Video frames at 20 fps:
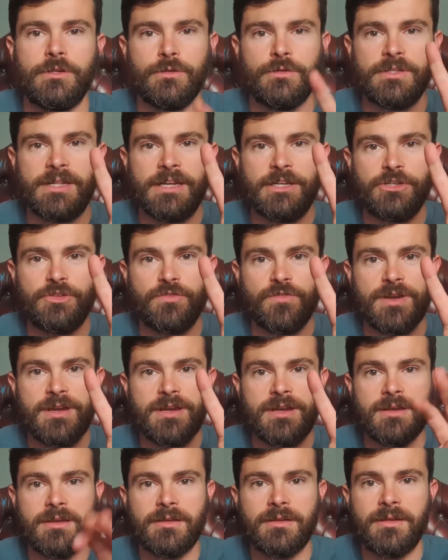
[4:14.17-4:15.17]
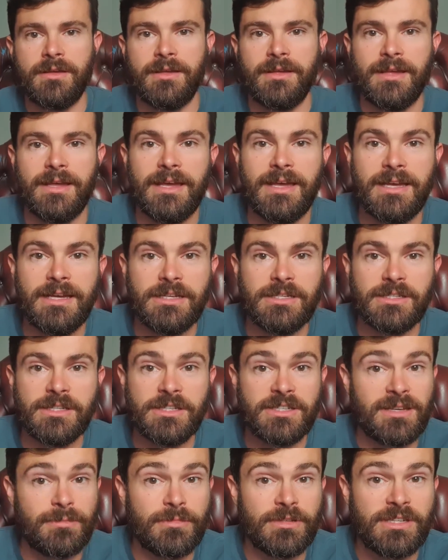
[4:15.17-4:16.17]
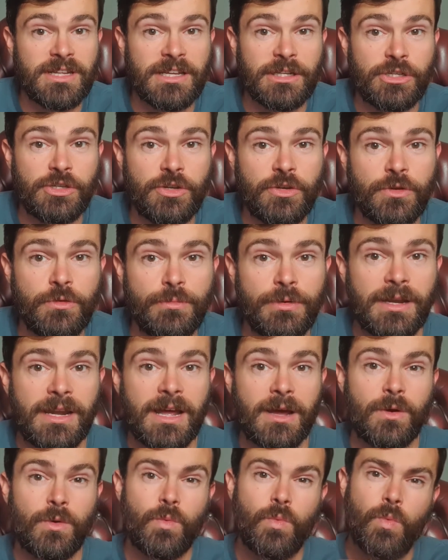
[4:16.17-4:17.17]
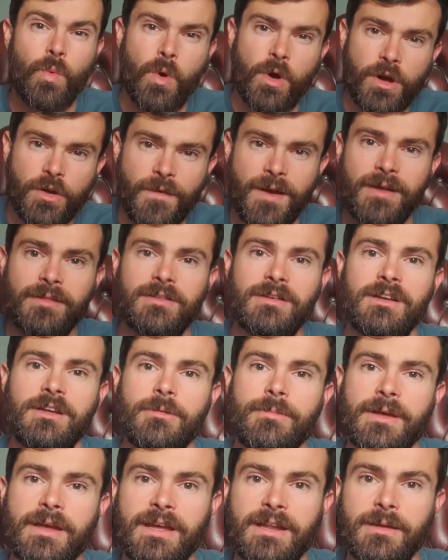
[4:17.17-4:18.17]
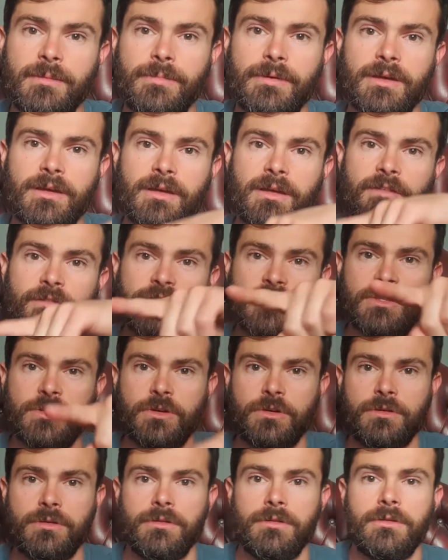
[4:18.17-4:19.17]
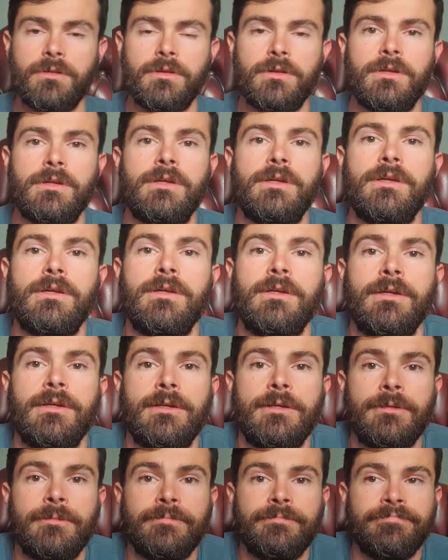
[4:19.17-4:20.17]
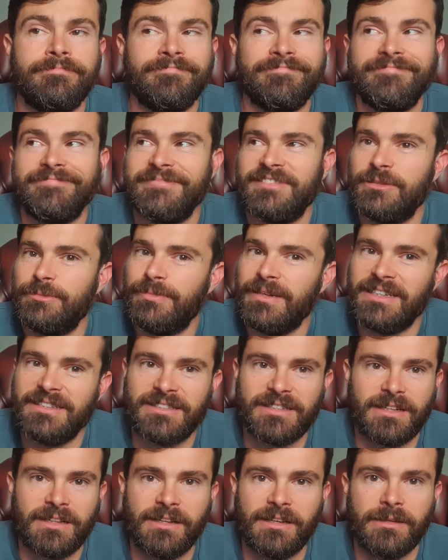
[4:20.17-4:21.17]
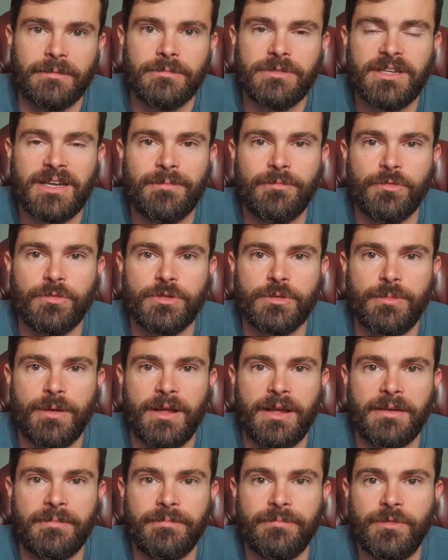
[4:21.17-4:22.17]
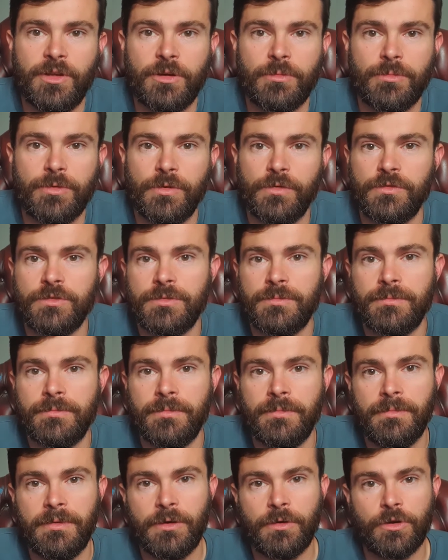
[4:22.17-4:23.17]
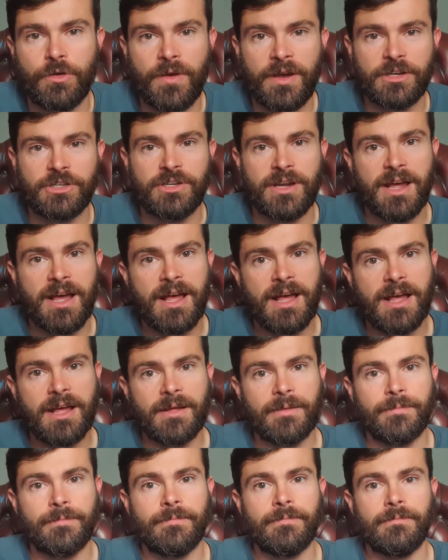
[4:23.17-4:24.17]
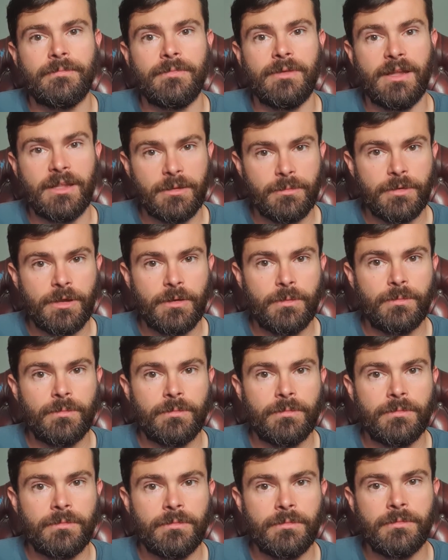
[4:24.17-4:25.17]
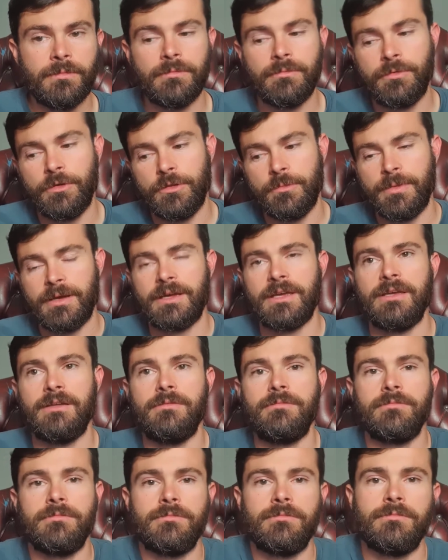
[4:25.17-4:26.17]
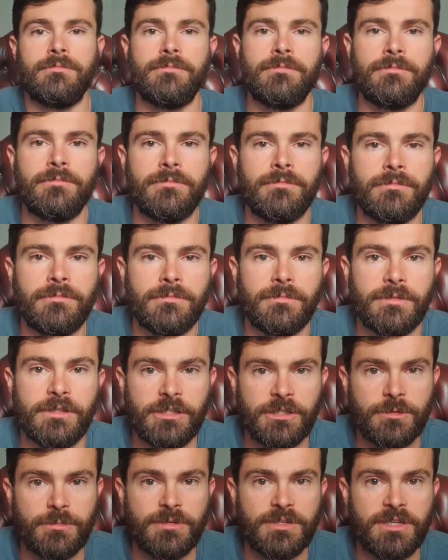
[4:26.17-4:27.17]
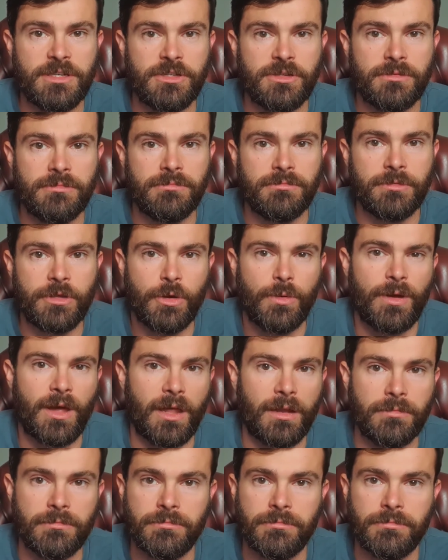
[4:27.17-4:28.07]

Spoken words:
stage 3 is the same as stage 2, but now walk around a little bit in a bit of a circle. It's basically it. Same rules apply. Dog moves, little correction. Let them know. Put them back in, into position, go again.